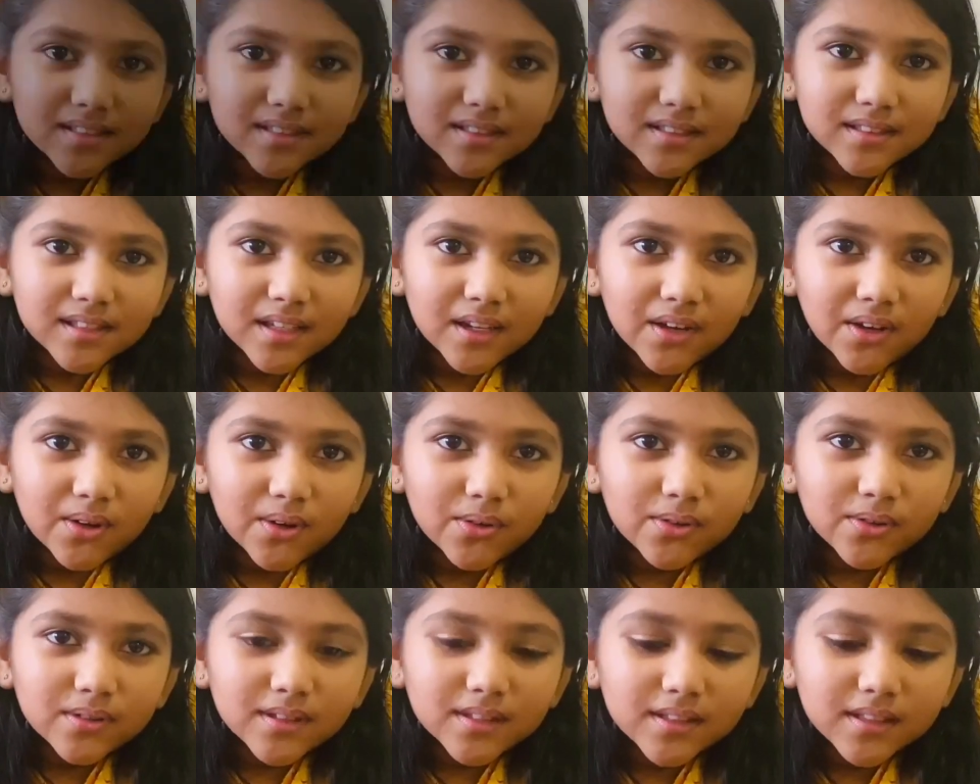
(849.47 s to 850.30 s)

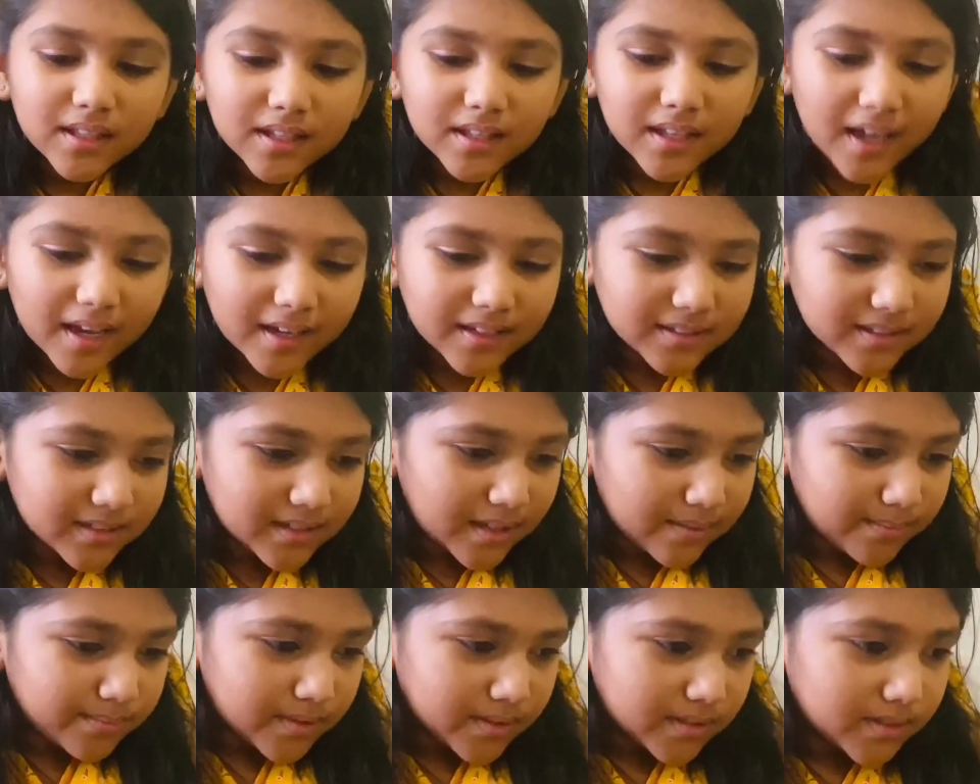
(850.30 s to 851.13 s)
So the next
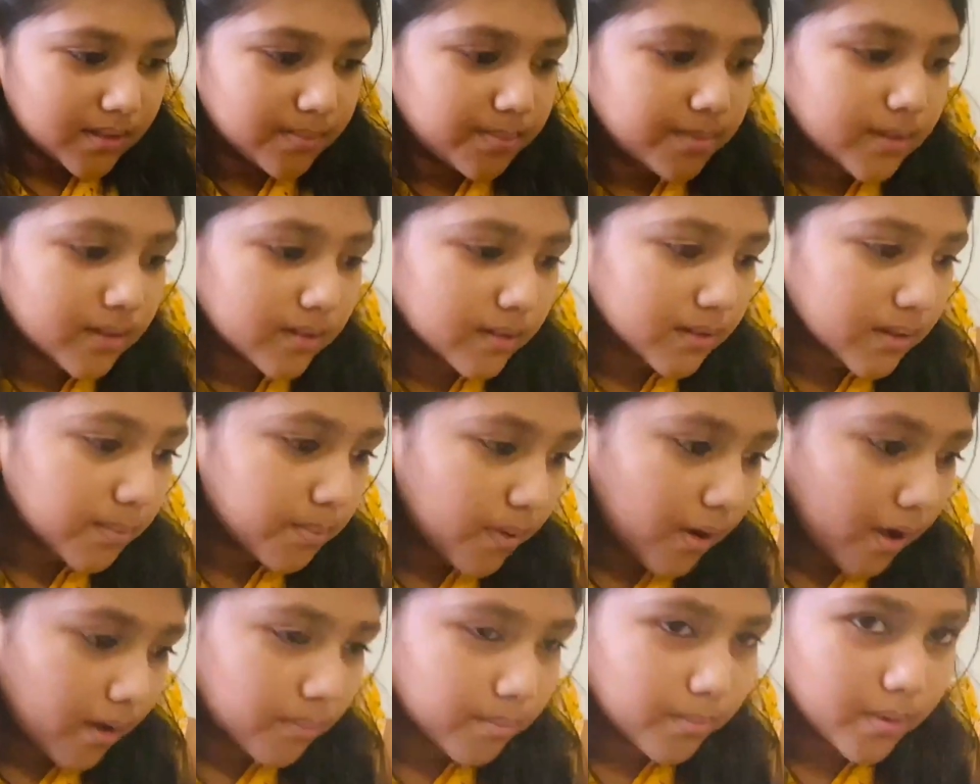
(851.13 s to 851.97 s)
step is to put on the
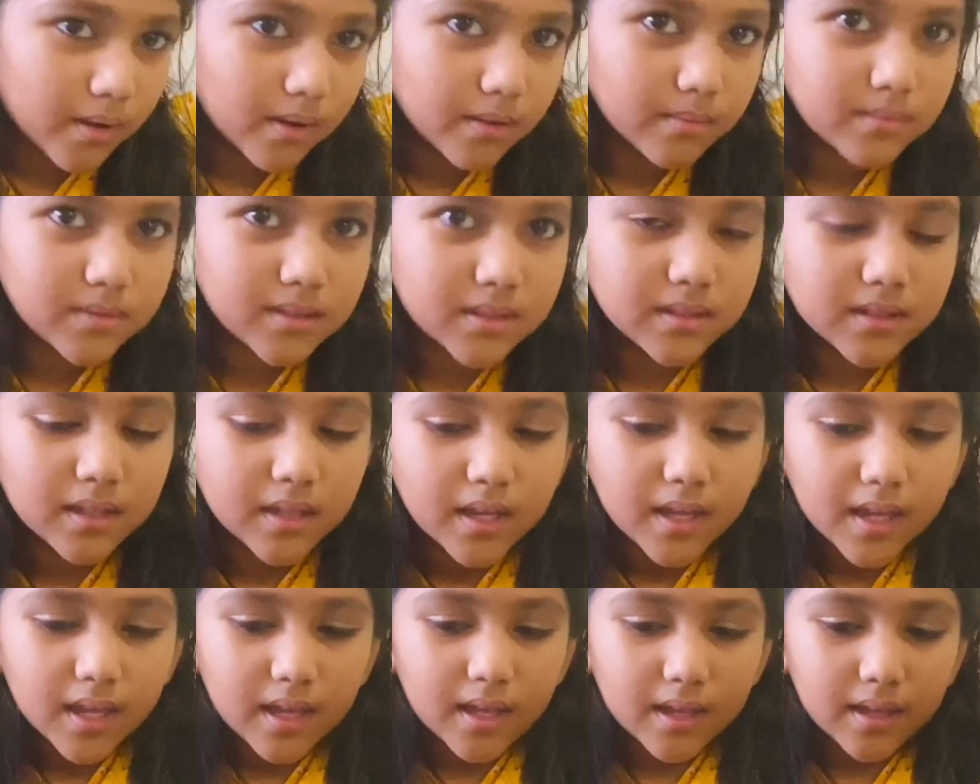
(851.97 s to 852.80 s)
pom-poms,
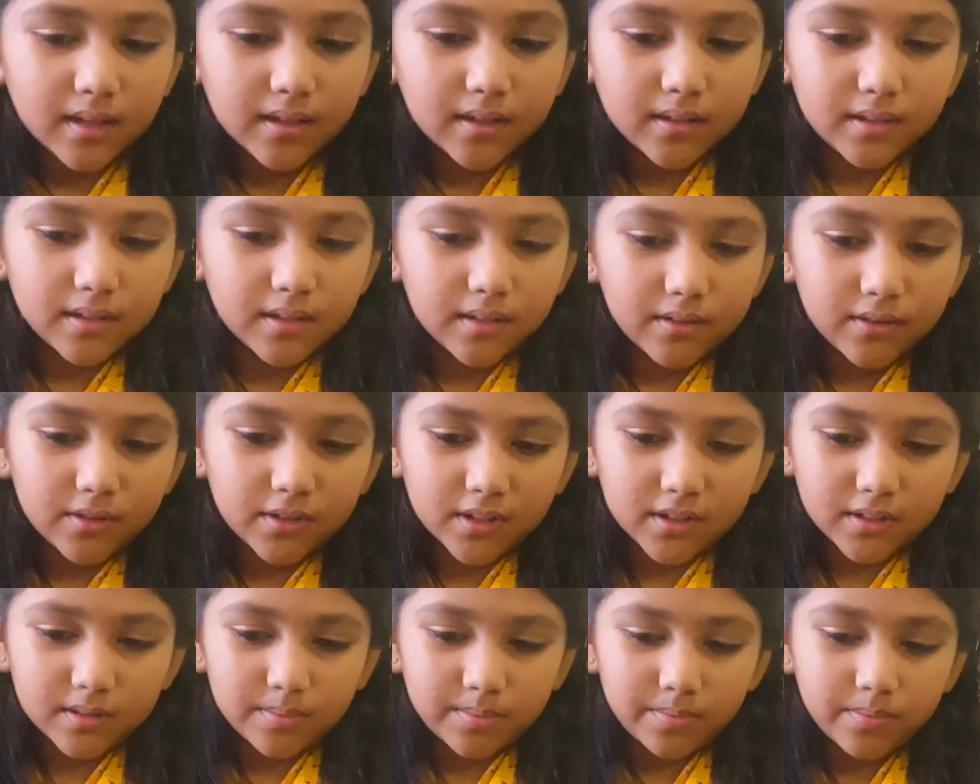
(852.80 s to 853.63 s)
and you
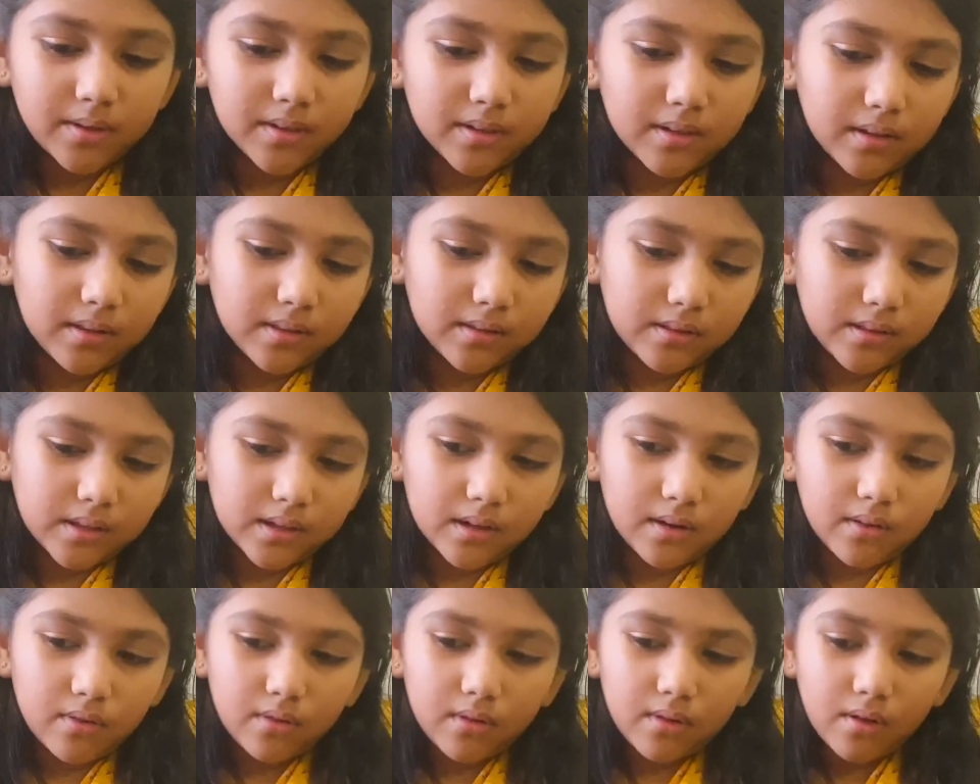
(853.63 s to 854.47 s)
just put a
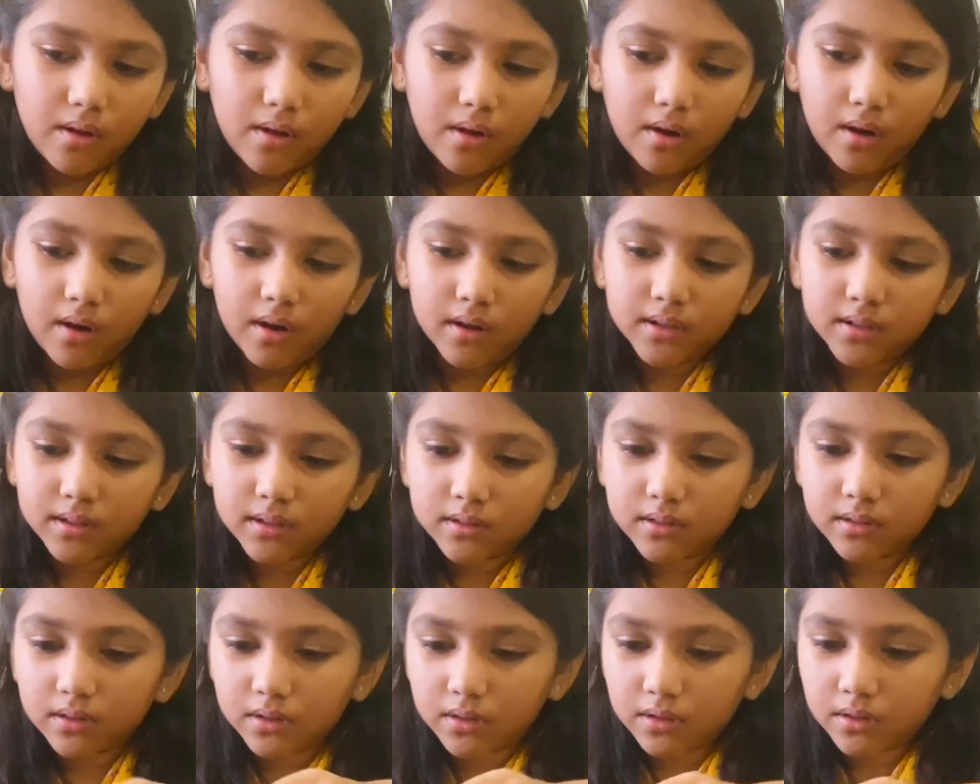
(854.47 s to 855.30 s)
little hot
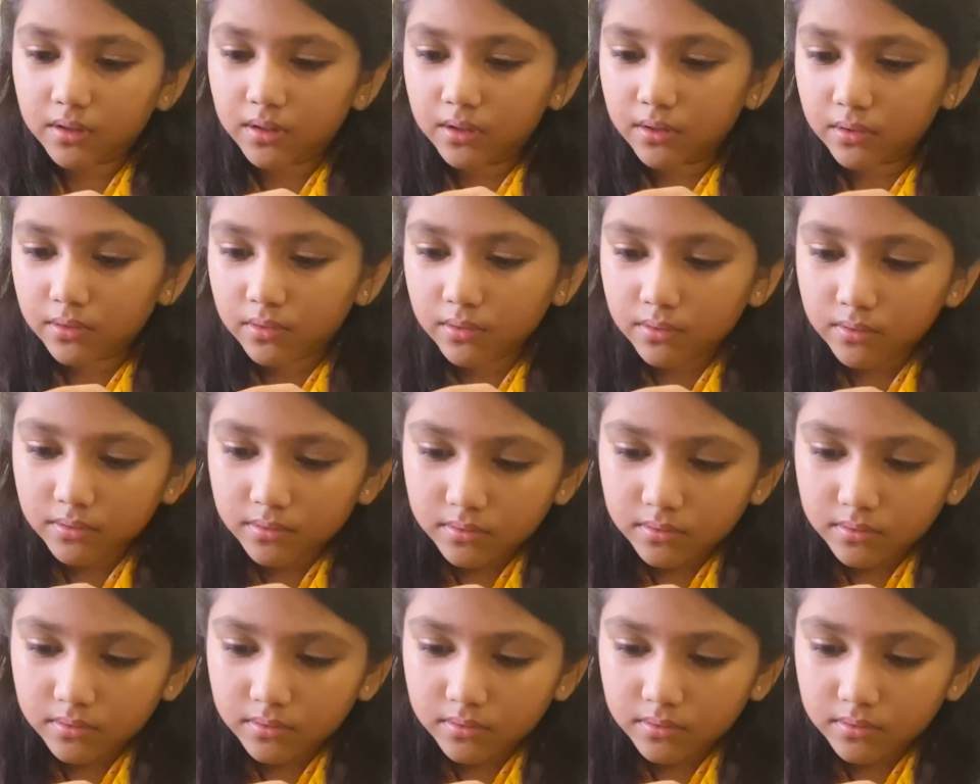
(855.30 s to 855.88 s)
glue